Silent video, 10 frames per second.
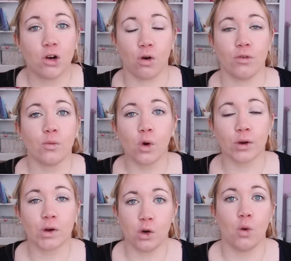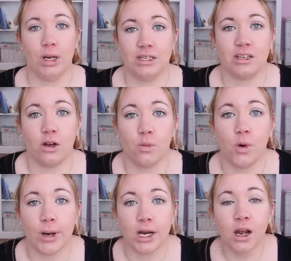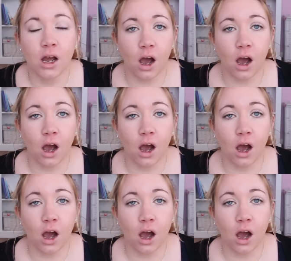growth than what you would normally see on a woman.